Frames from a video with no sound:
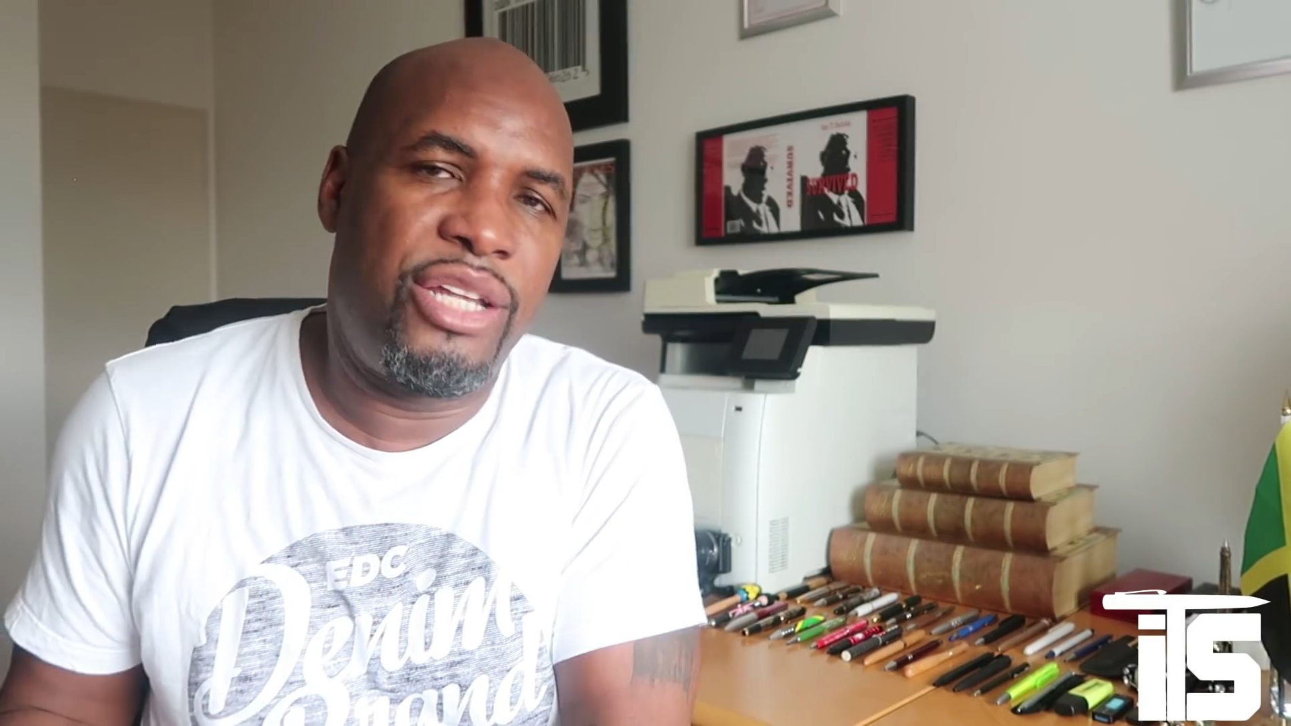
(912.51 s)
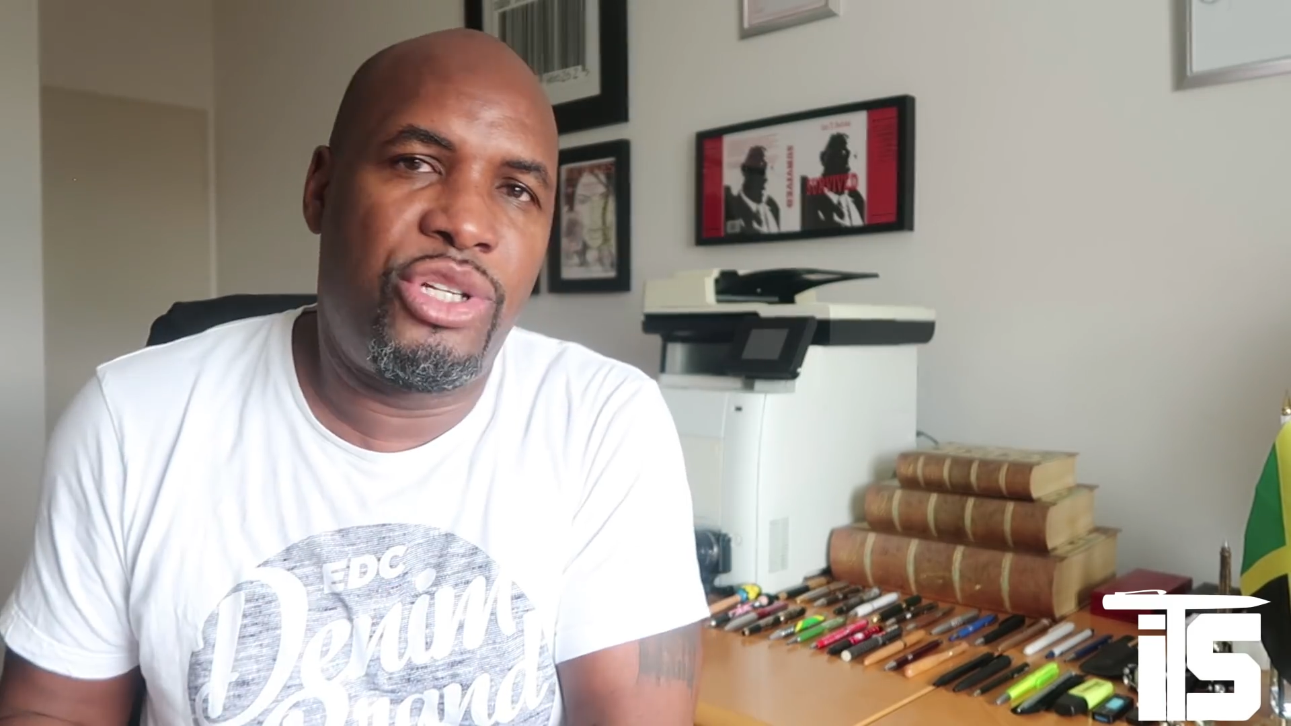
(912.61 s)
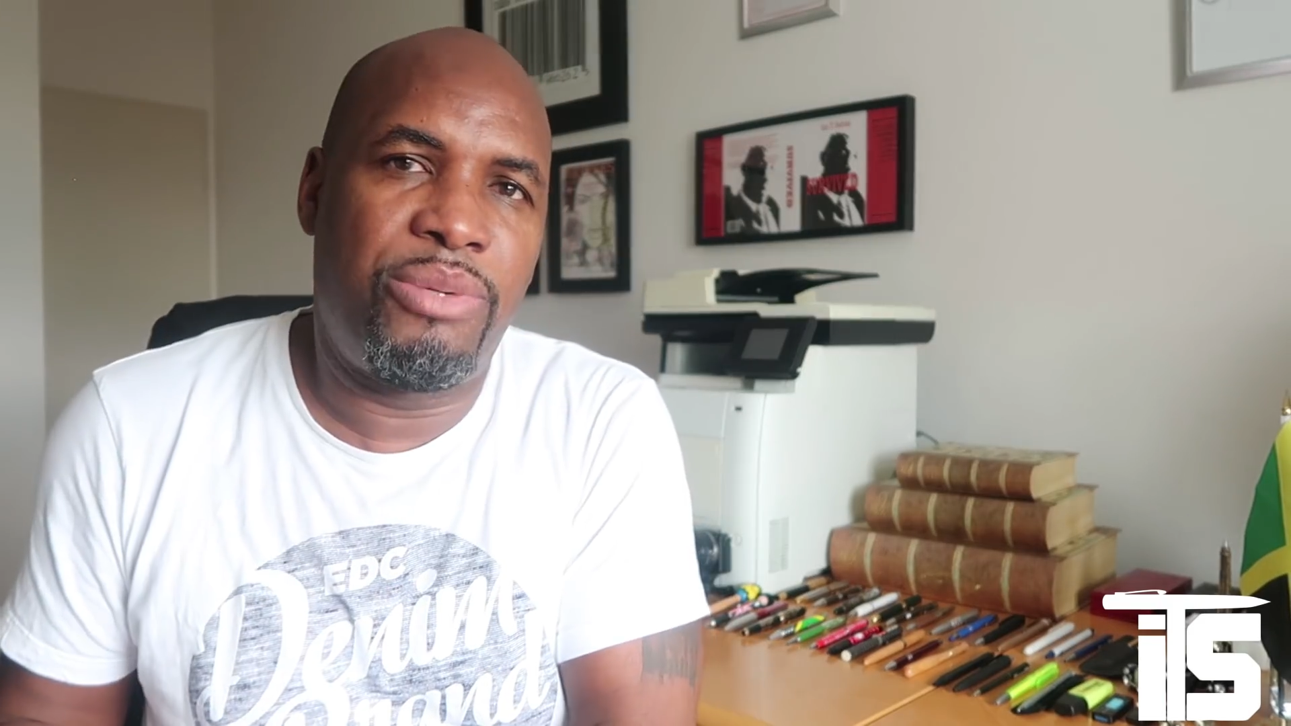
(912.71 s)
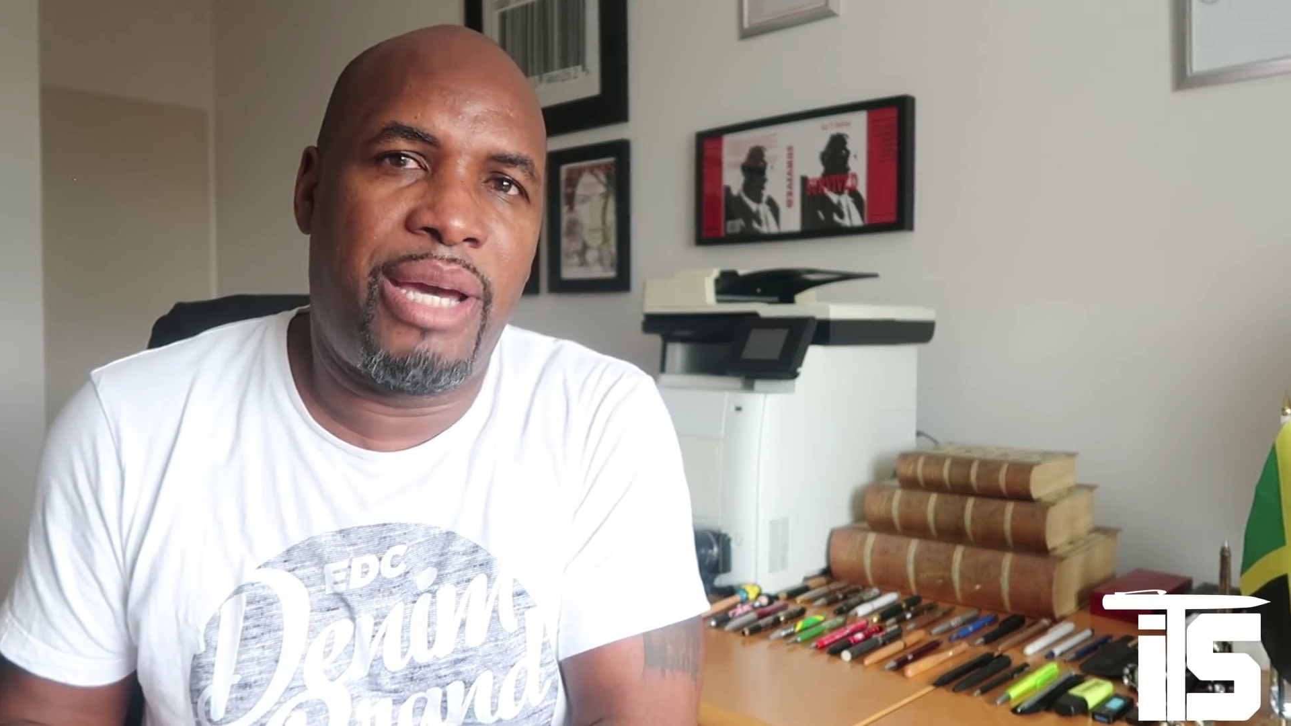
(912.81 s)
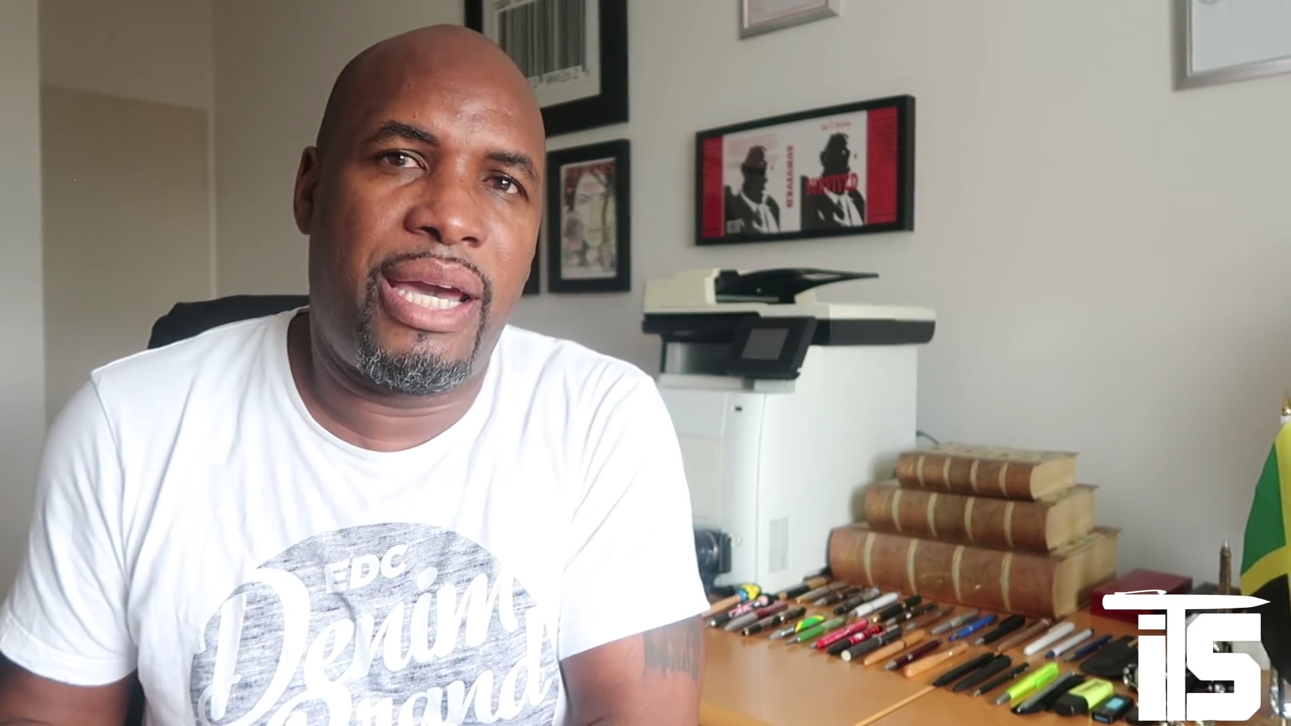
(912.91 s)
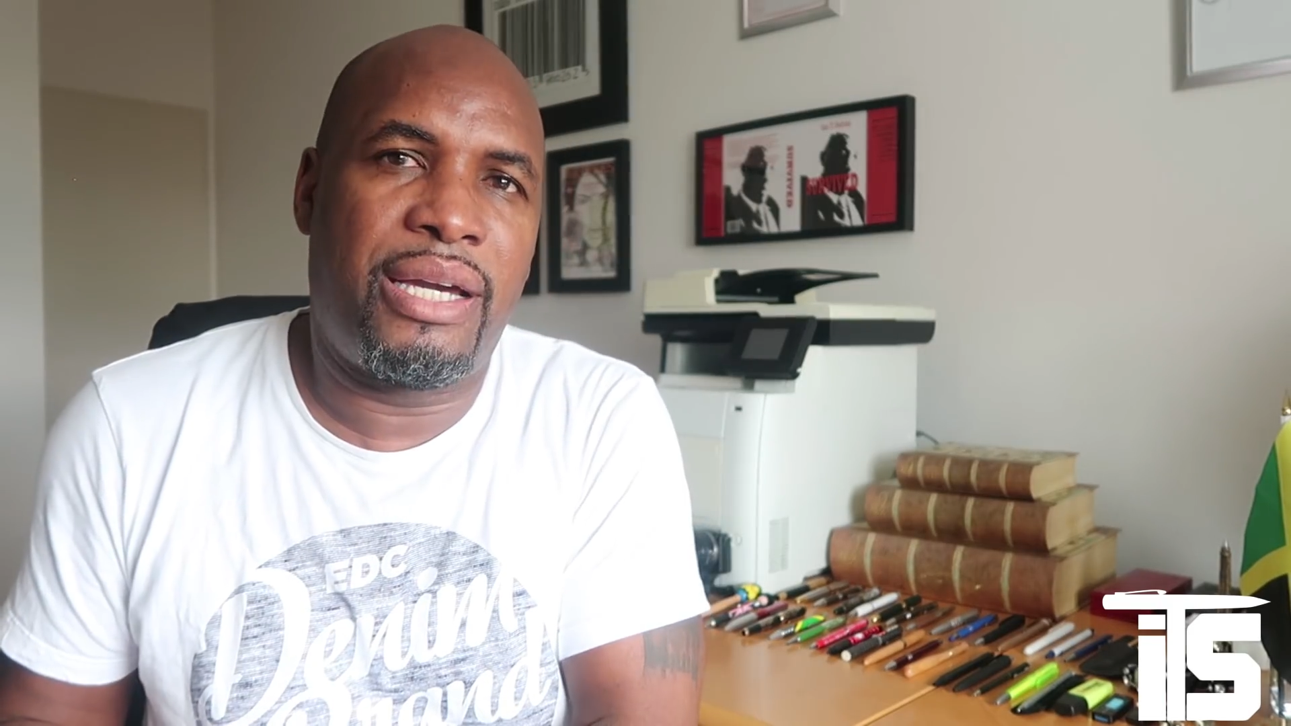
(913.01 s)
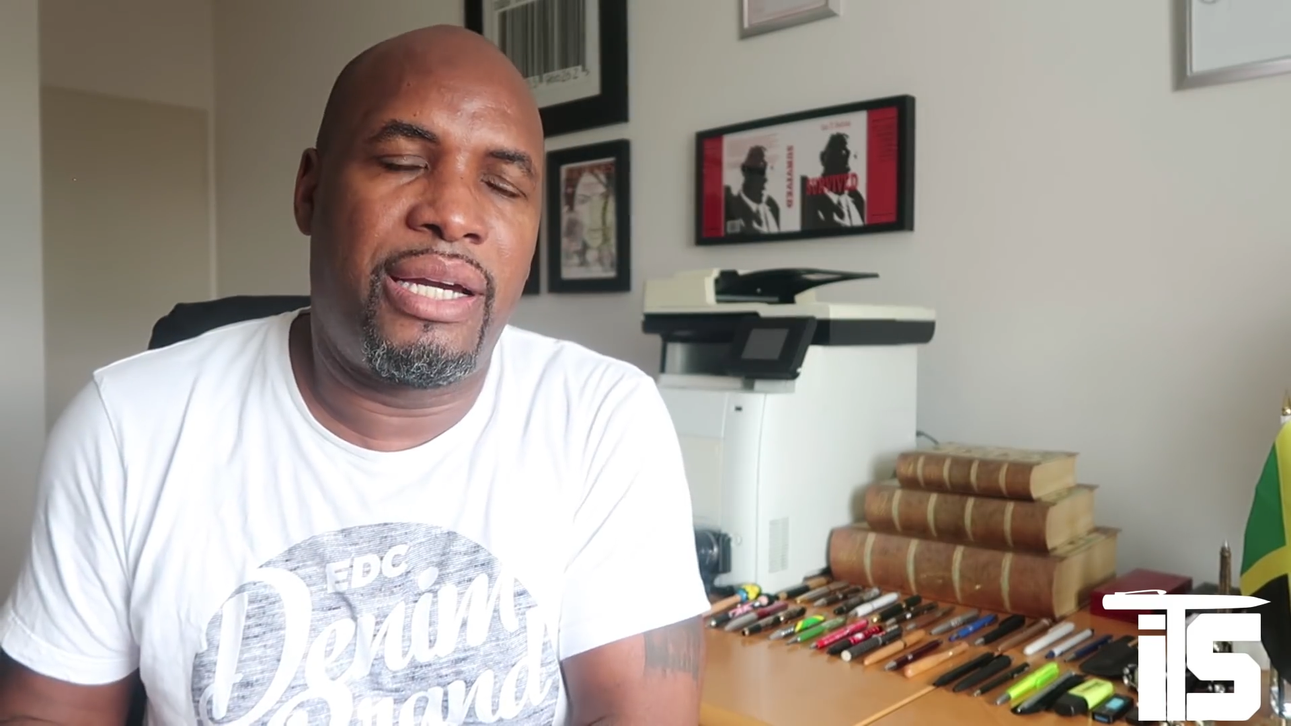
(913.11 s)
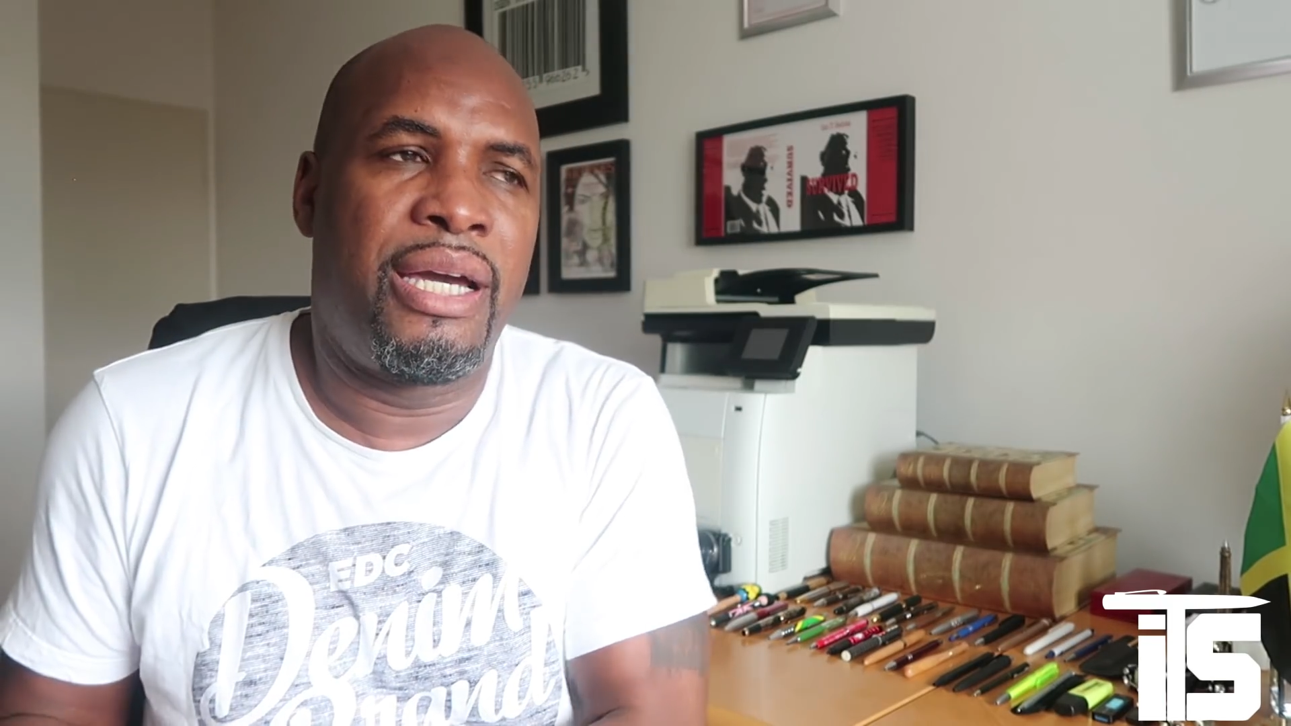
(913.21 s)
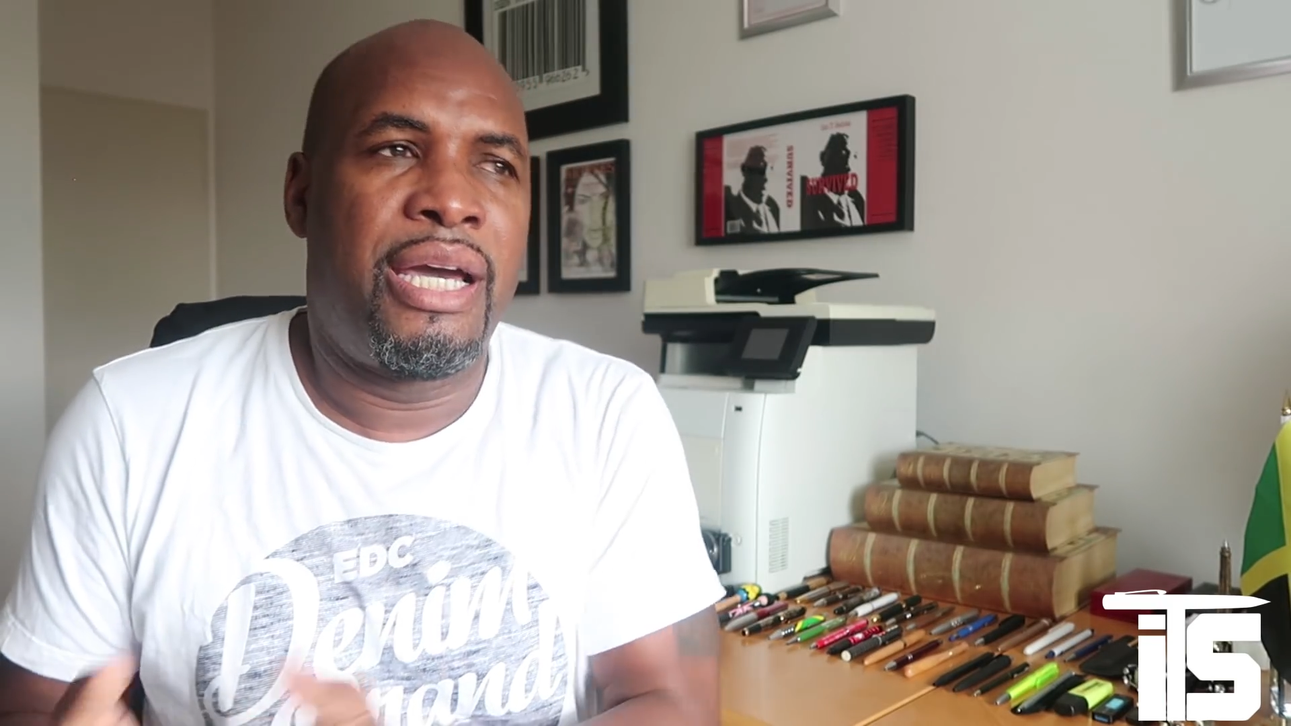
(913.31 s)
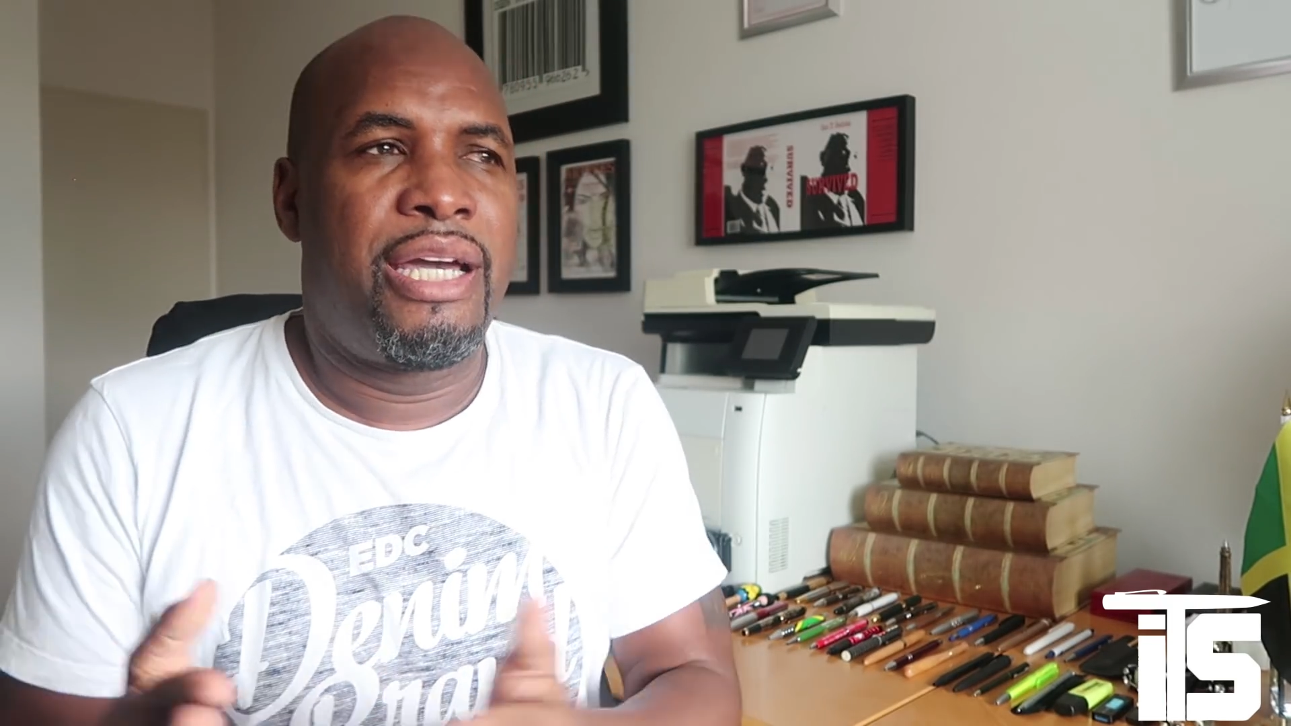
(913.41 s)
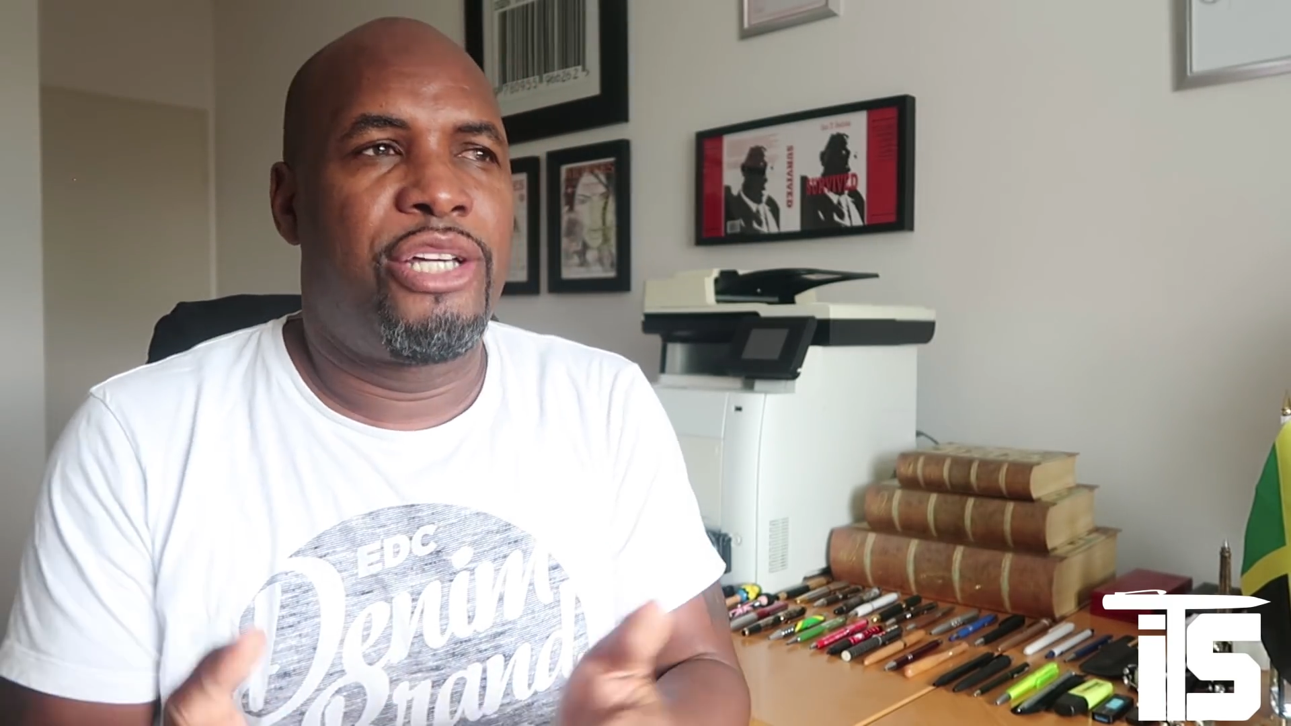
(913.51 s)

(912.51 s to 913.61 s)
in Jamaica.